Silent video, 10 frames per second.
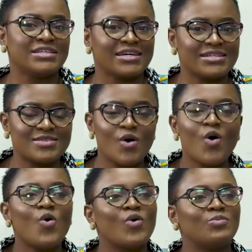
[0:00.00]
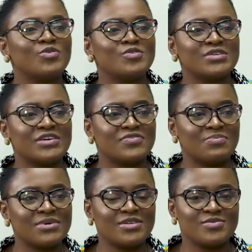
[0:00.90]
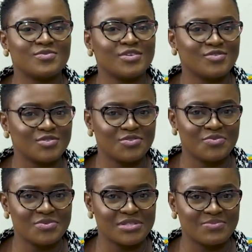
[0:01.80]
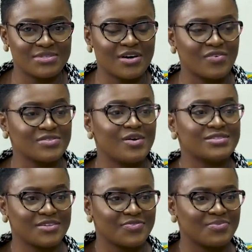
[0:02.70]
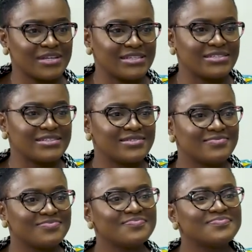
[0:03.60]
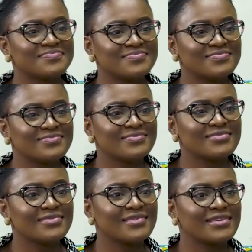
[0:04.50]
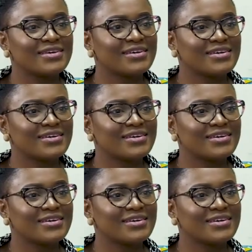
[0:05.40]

guests who I'm going to give a minute to introduce themselves. I'll start from the lady. Okay, so my name is